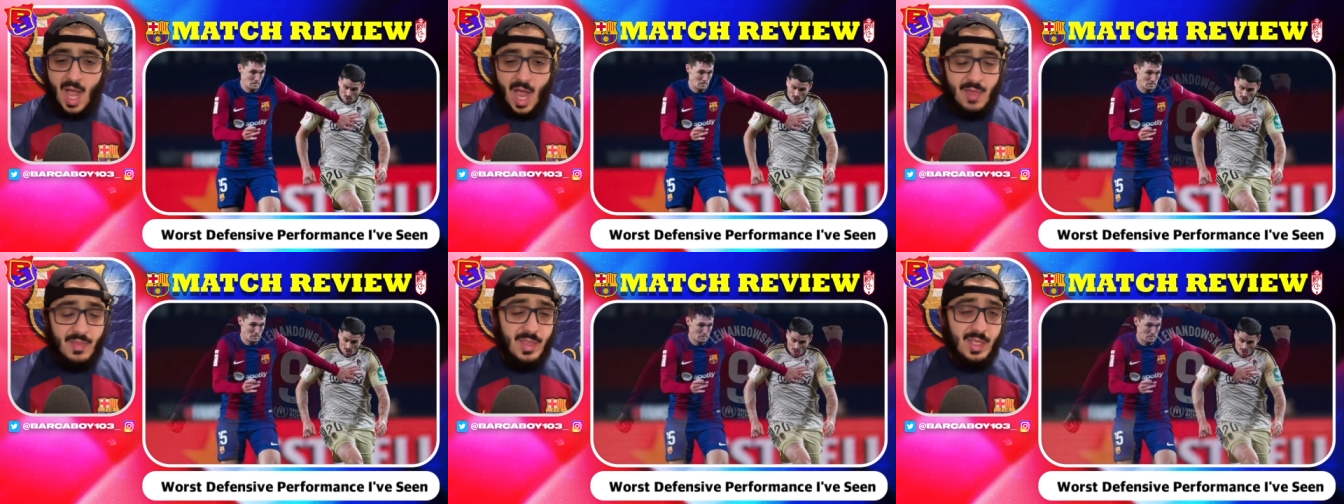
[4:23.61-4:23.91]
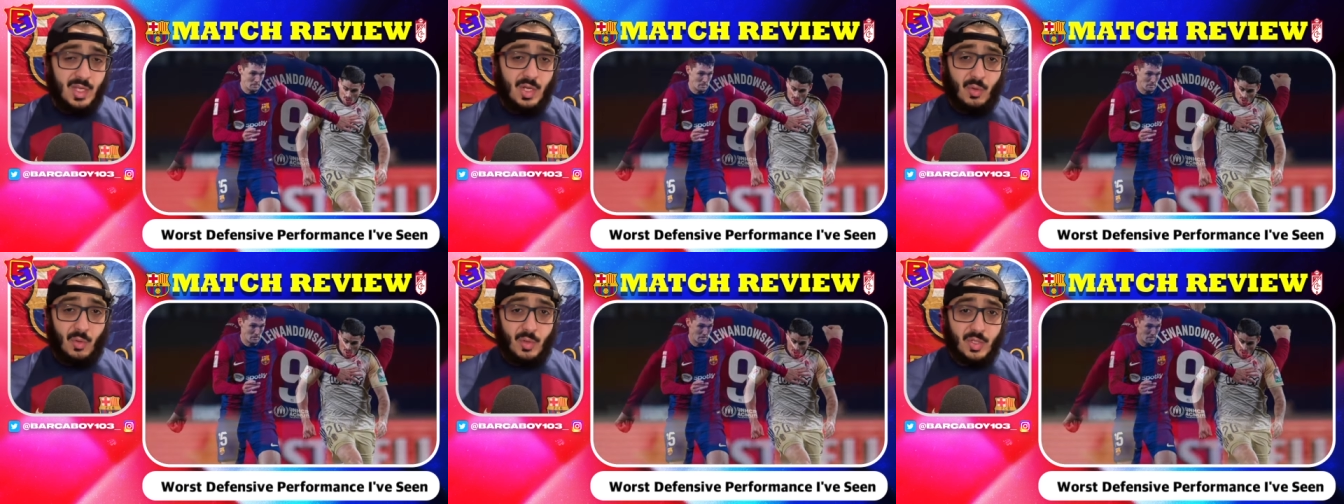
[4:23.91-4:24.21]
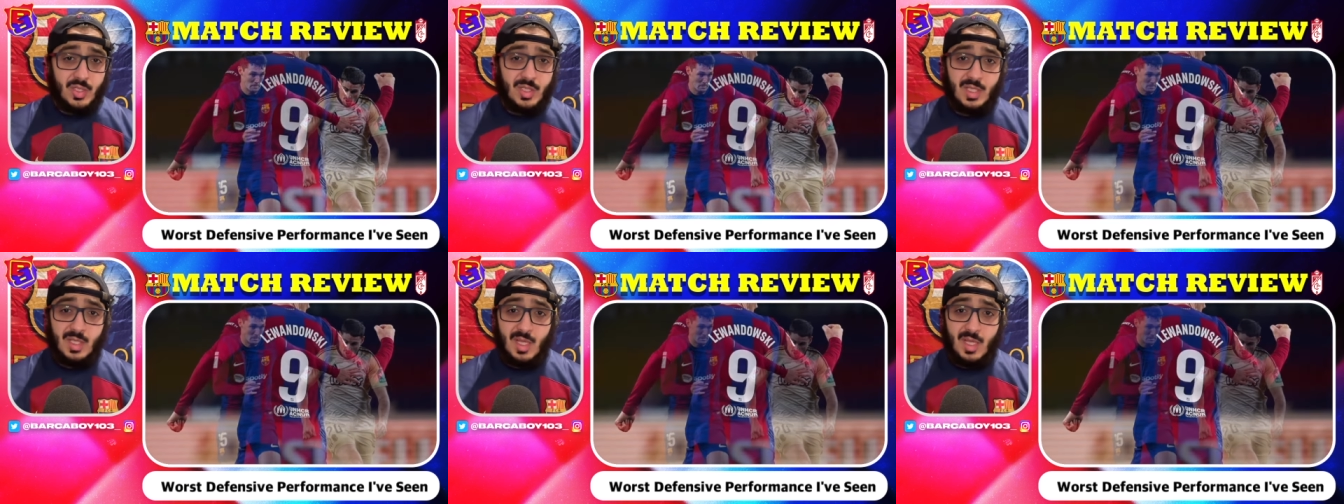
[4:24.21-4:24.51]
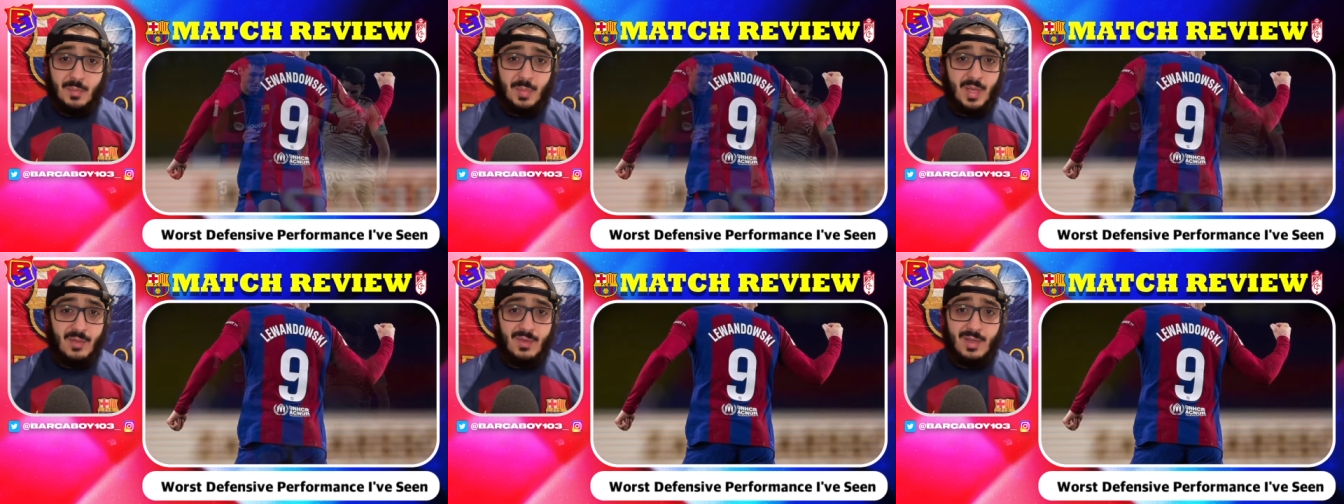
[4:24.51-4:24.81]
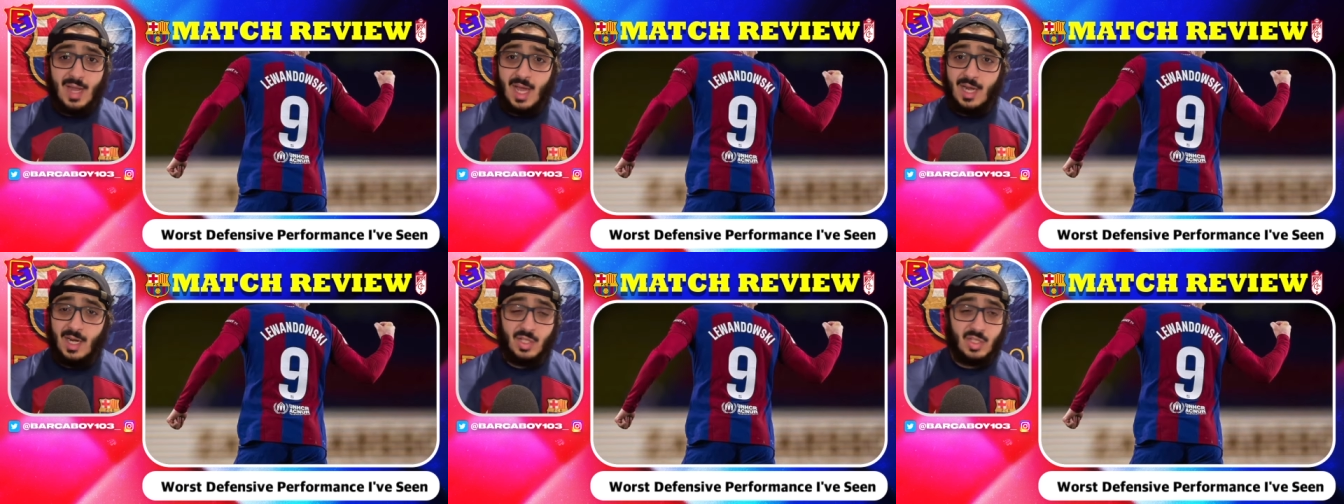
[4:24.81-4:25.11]
I think Christensen, the
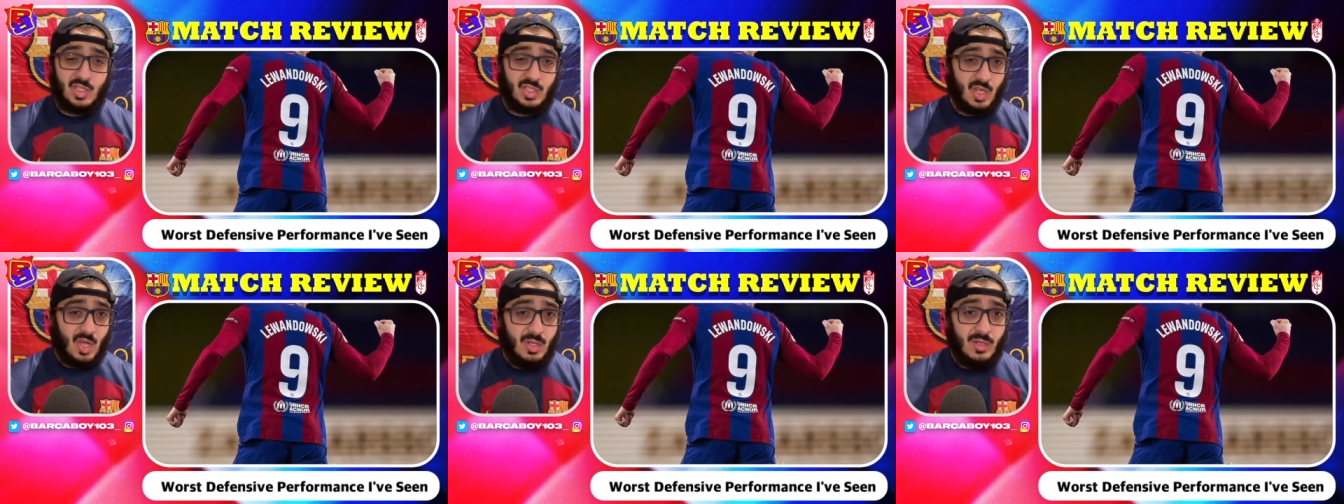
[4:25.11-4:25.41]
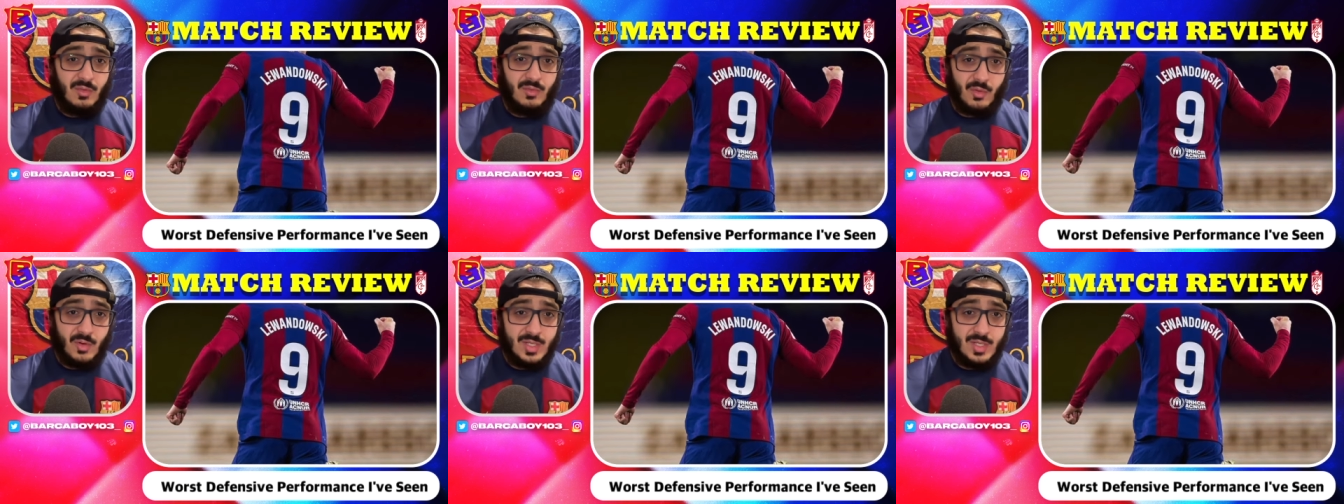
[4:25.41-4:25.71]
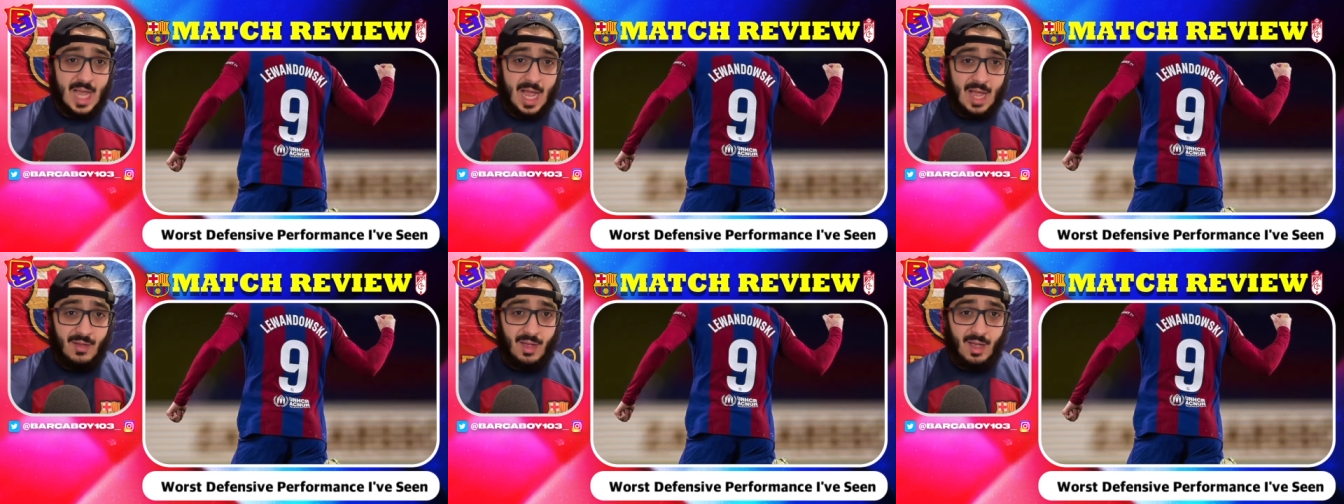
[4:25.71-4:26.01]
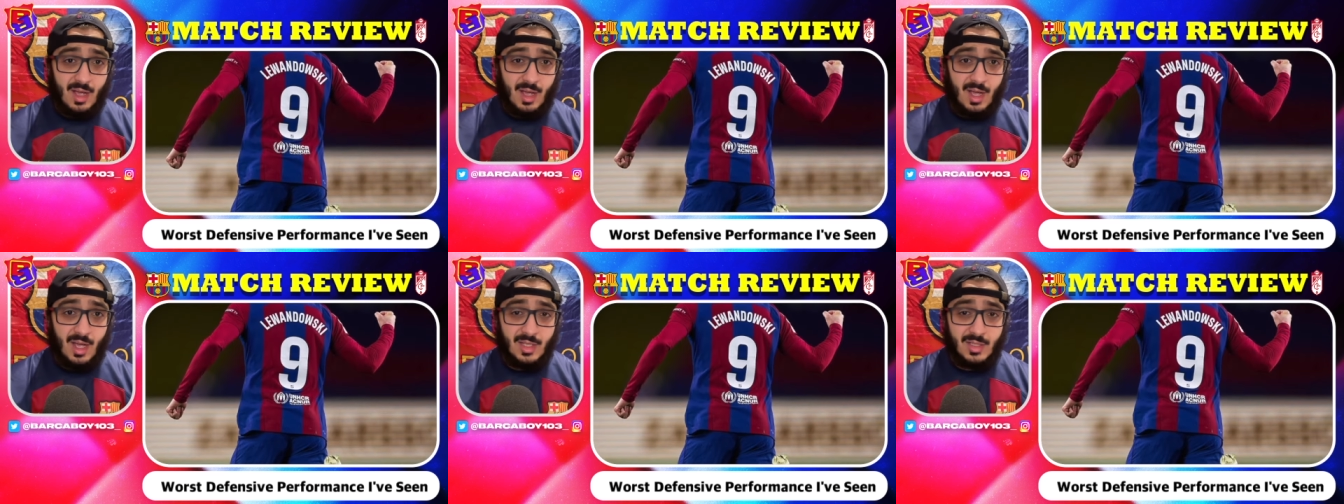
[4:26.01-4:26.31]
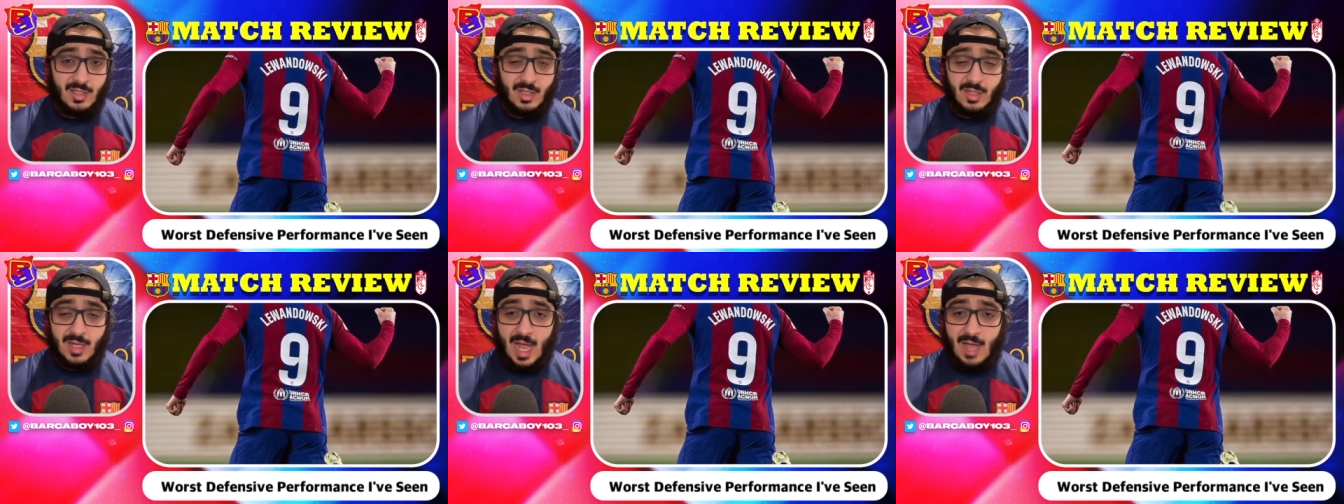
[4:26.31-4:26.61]
pivot, had a solid first, ha- uh,
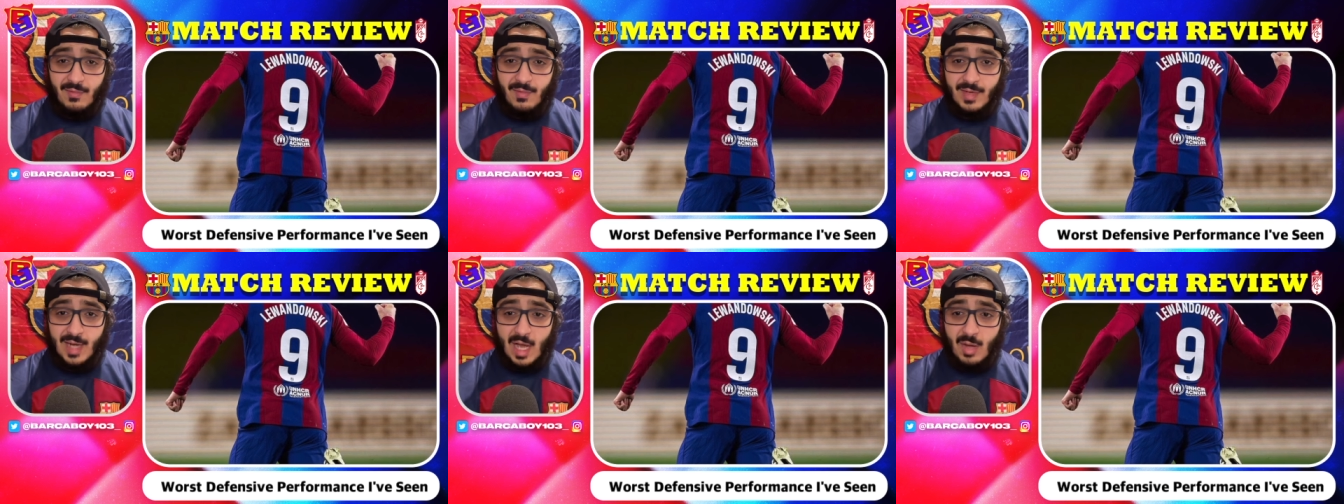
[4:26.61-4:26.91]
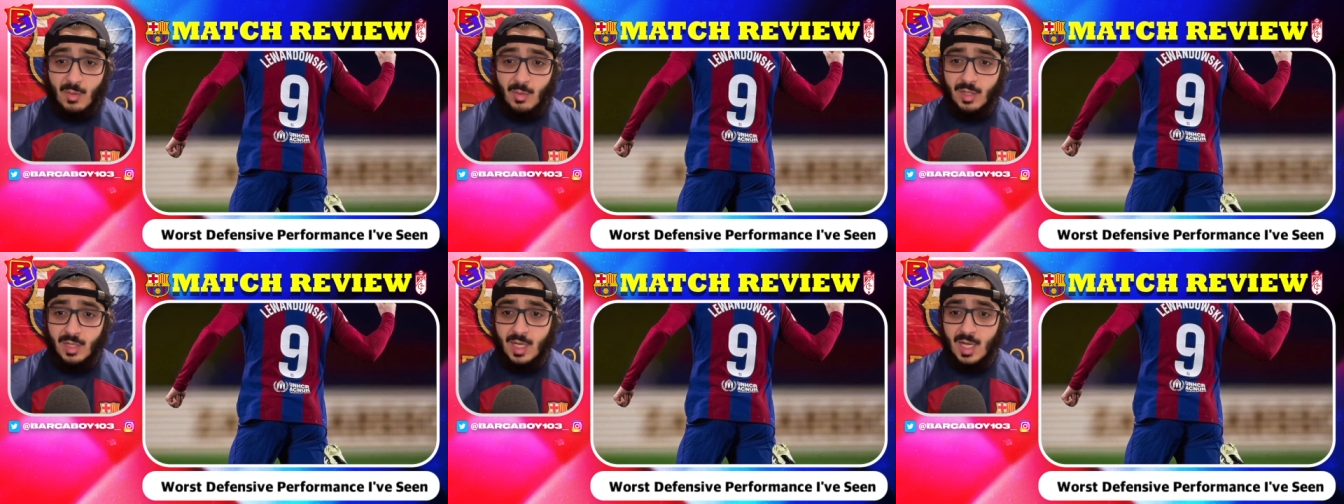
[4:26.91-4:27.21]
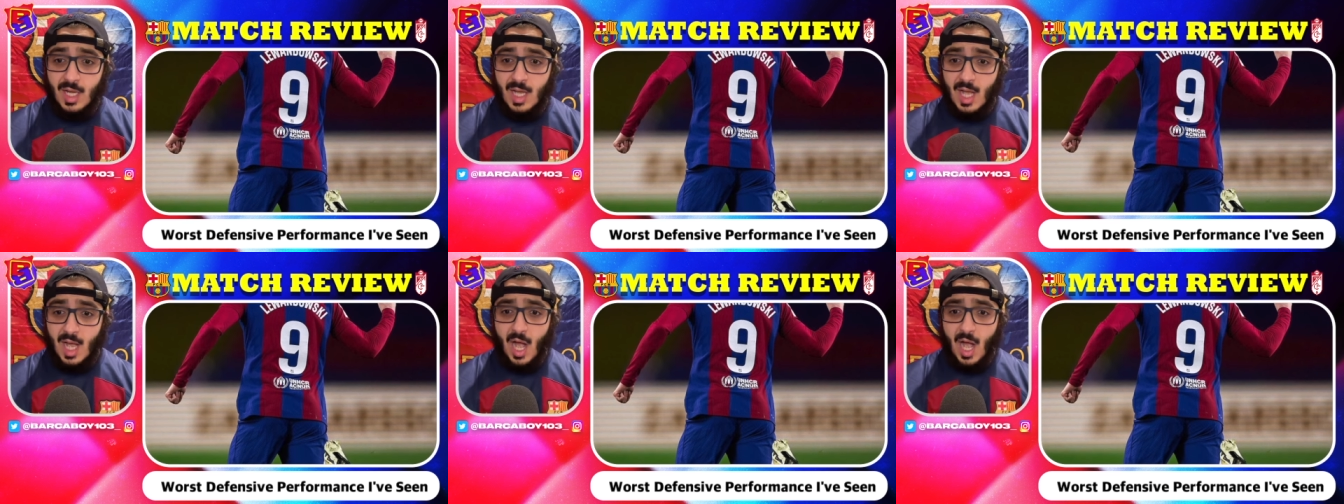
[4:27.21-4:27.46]
solid half an hour.